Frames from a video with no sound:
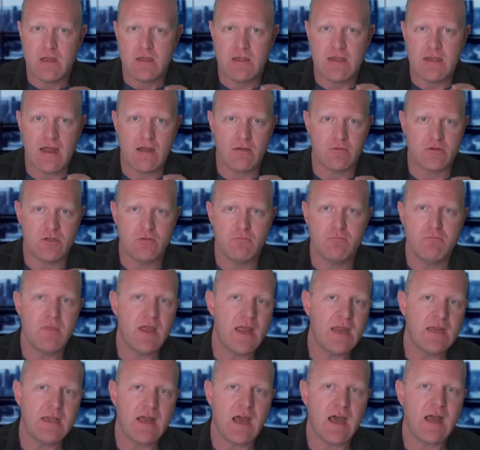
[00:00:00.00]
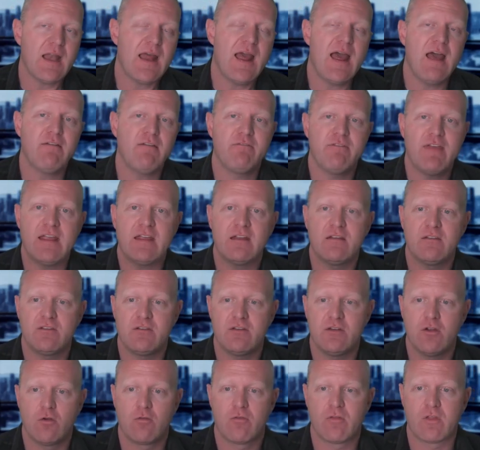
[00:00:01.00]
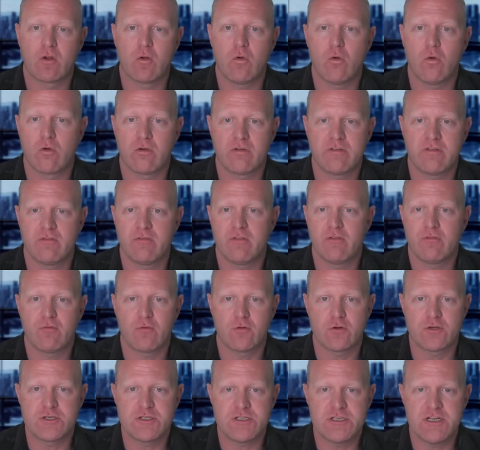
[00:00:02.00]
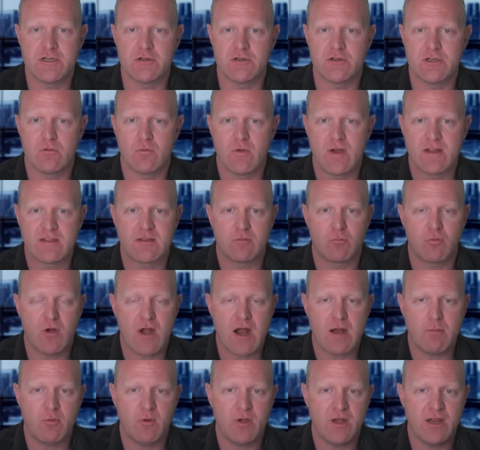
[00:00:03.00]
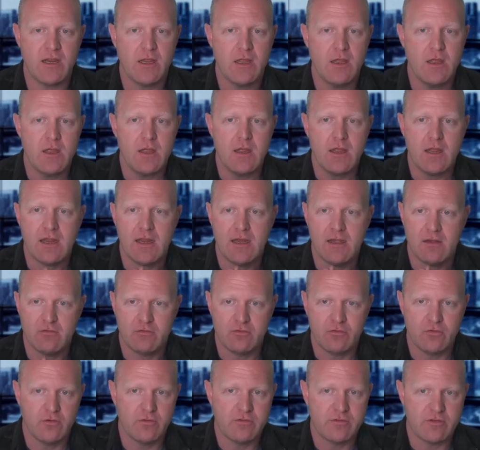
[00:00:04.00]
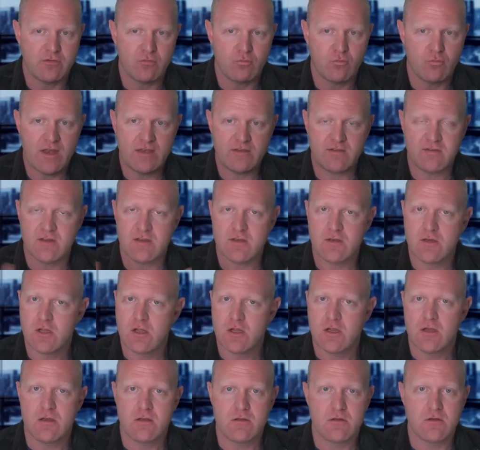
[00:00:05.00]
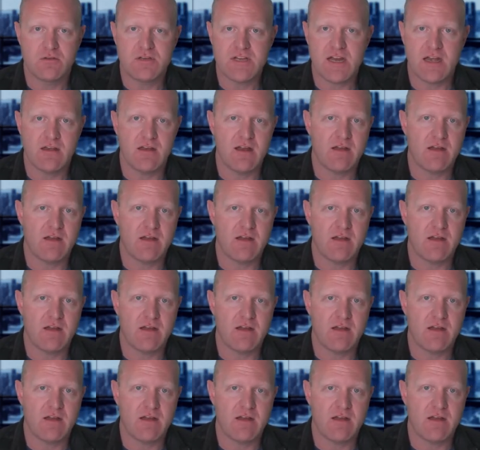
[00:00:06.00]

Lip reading: Now, you may not have vacancy over the course of the first year. You rent the property, and as soon as it's rented, your tenant